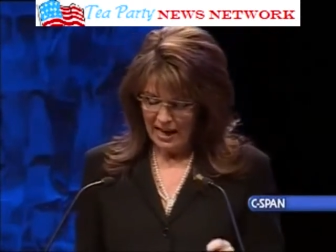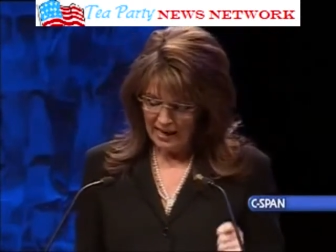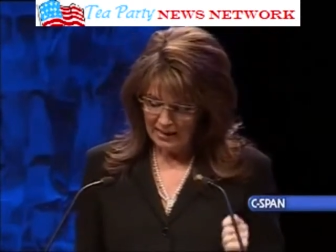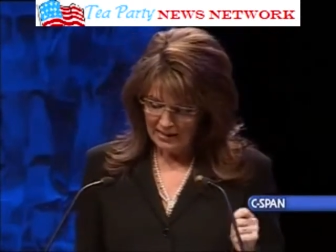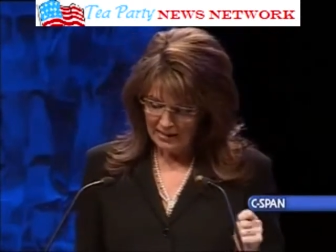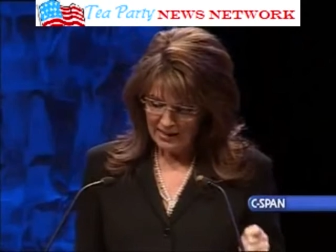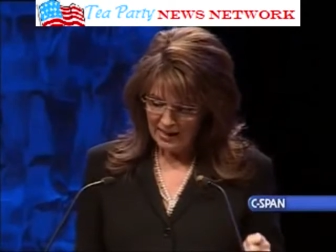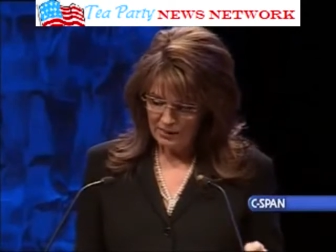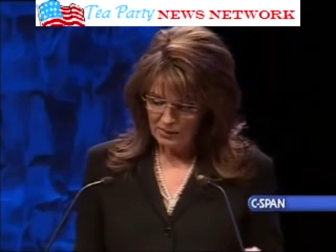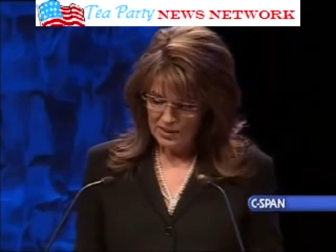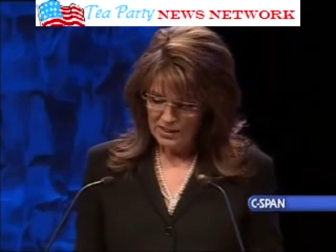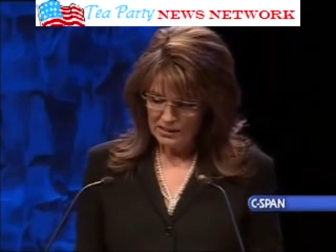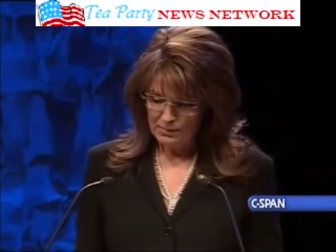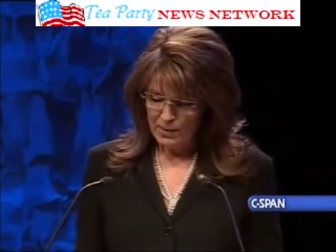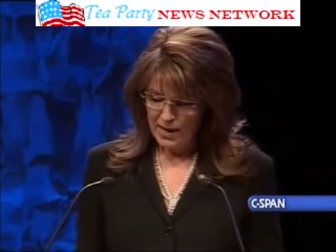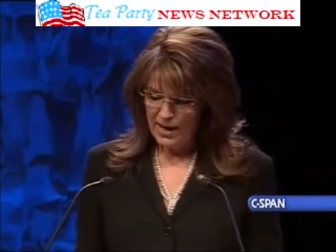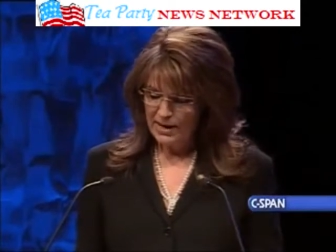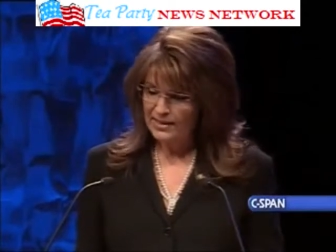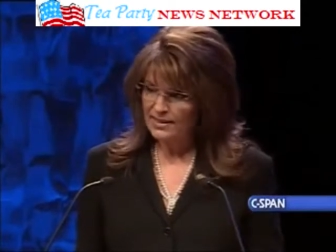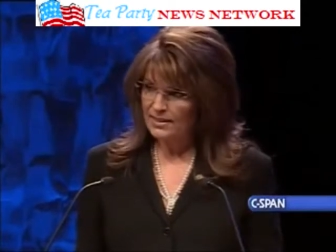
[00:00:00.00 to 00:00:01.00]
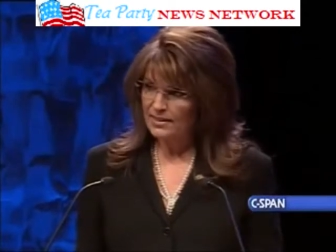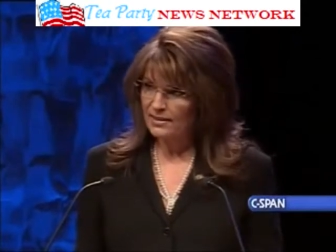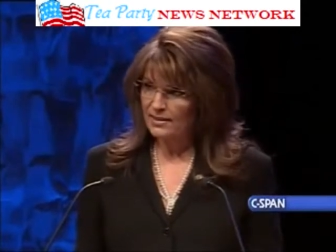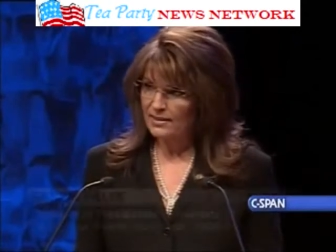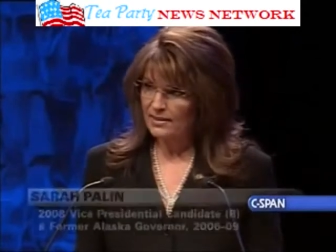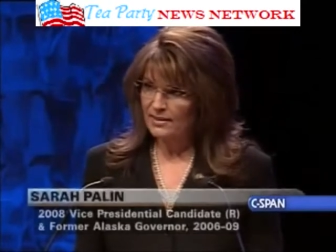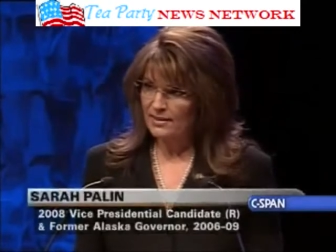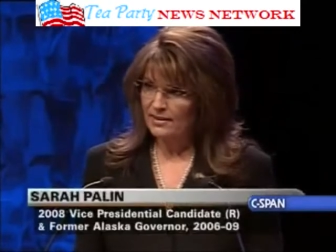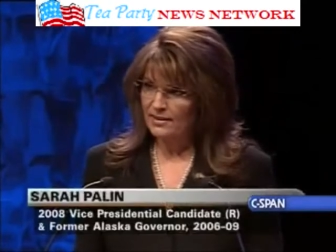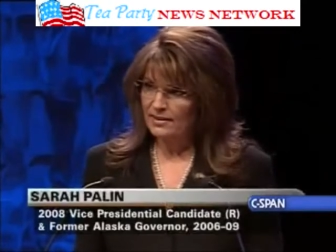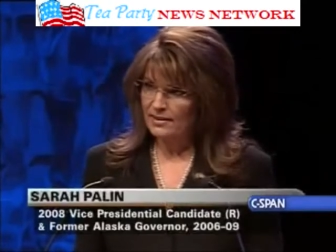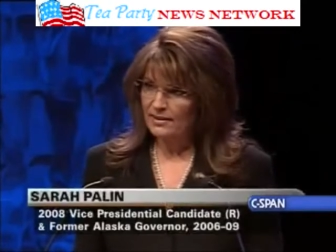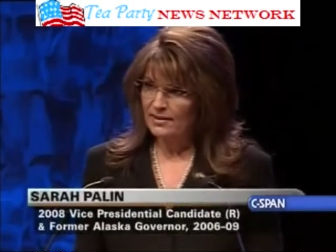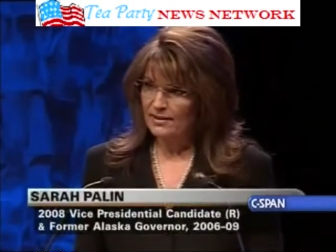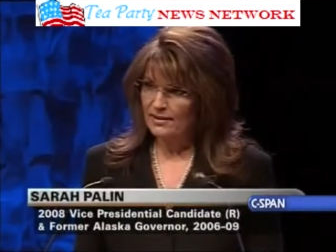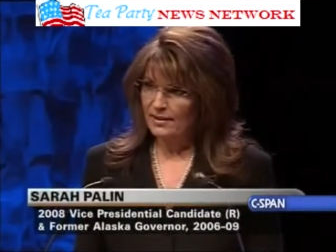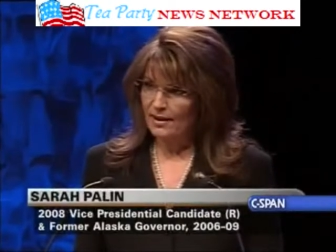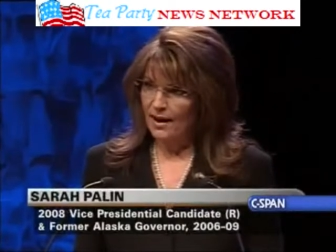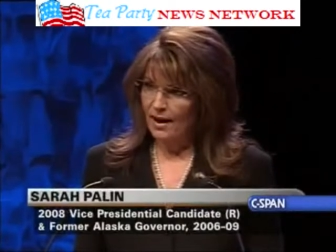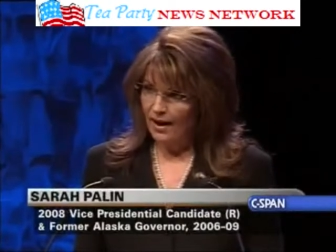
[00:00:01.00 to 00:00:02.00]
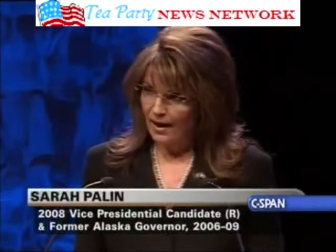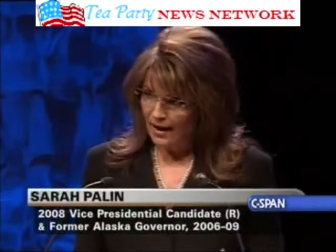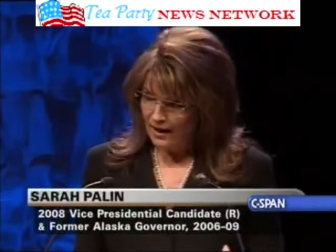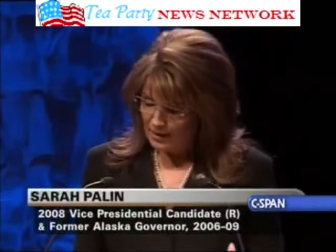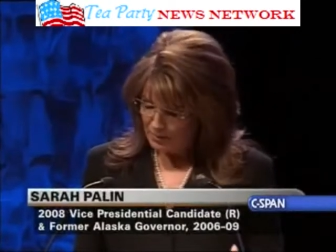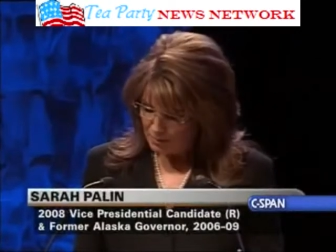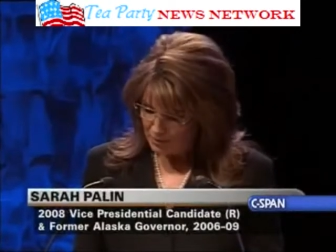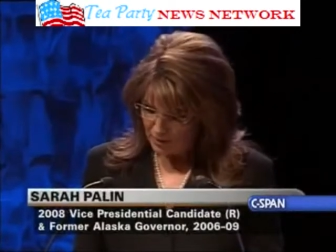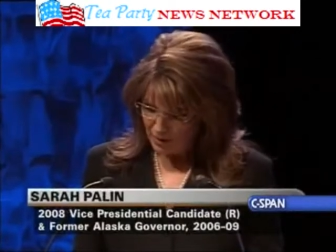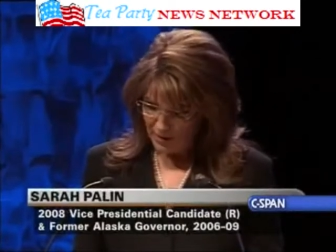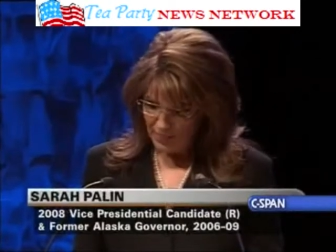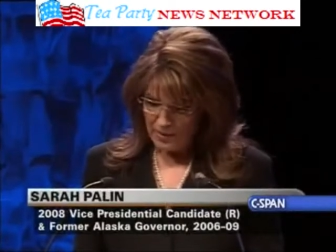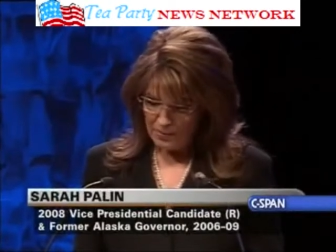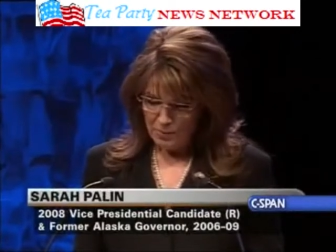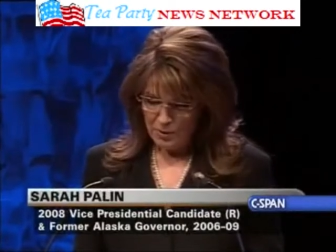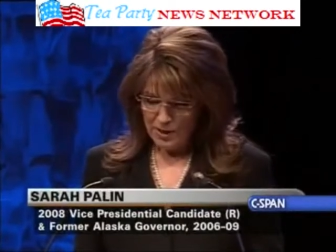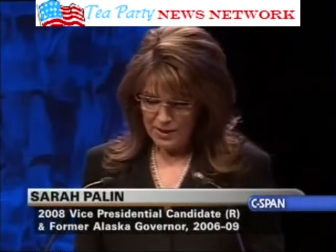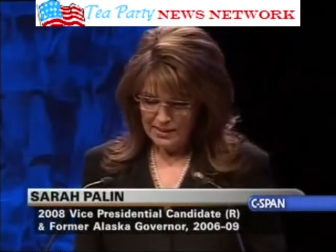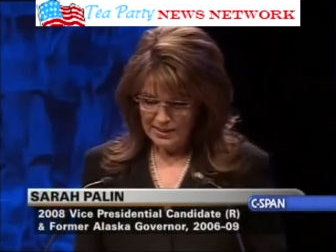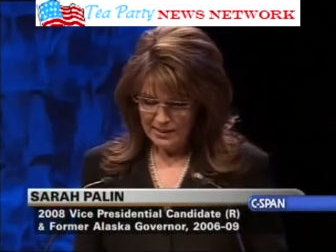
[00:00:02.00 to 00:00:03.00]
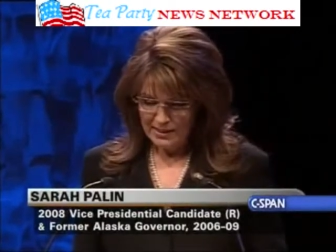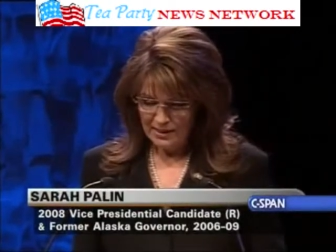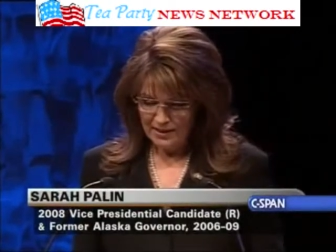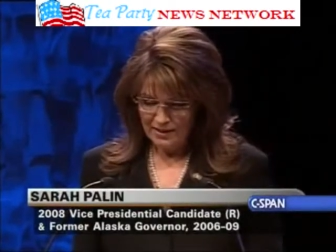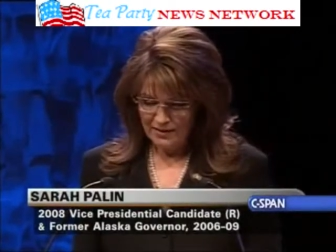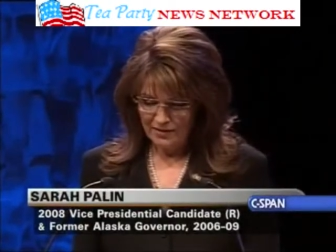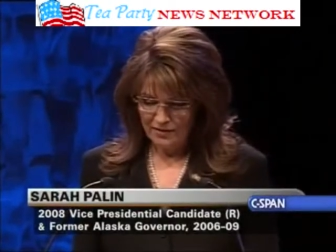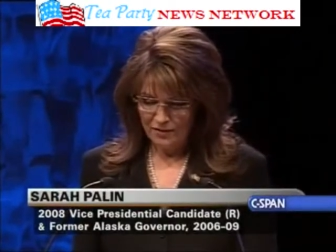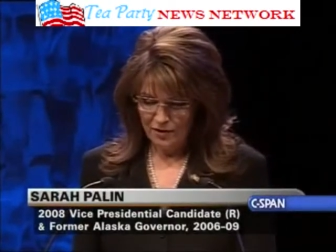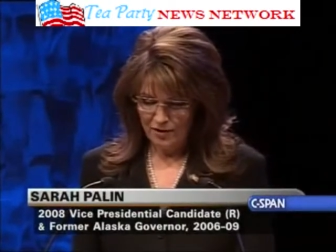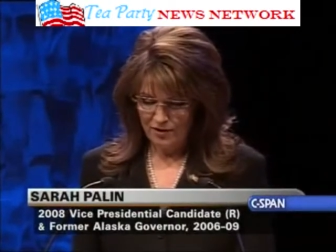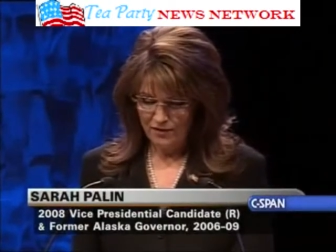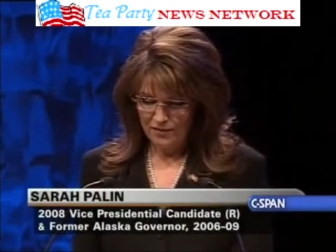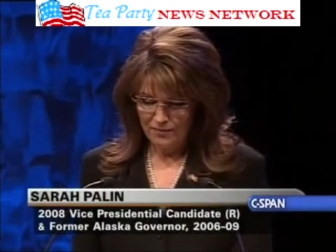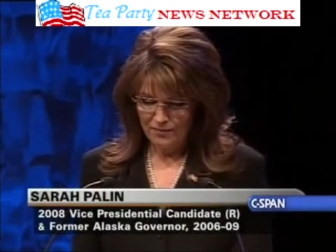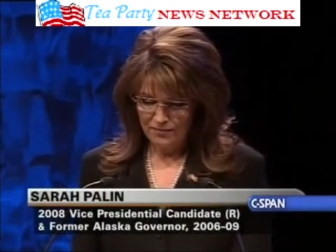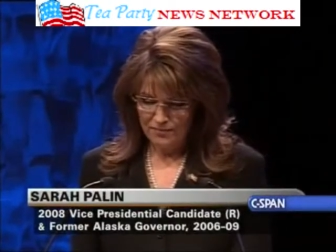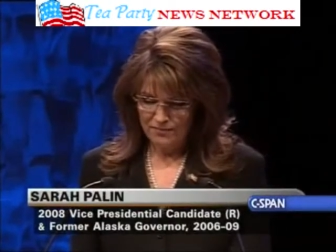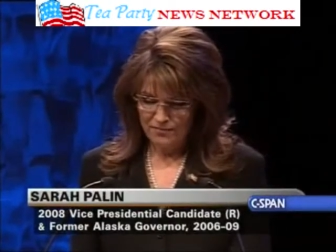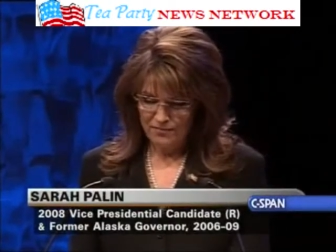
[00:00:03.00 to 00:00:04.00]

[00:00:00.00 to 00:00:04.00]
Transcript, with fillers: And in that respect, I applaud the president for